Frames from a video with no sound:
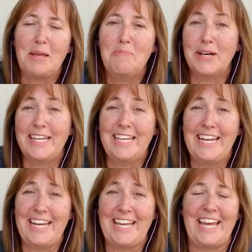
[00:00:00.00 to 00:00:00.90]
But in
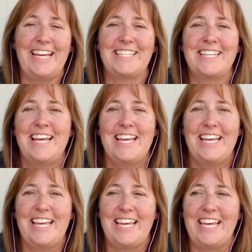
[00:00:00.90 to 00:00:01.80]
any case,
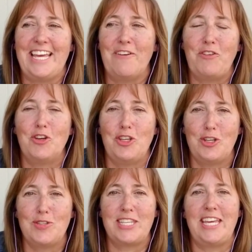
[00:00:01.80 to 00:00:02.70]
if you're
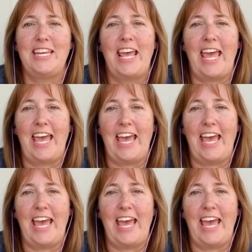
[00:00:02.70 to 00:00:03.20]
using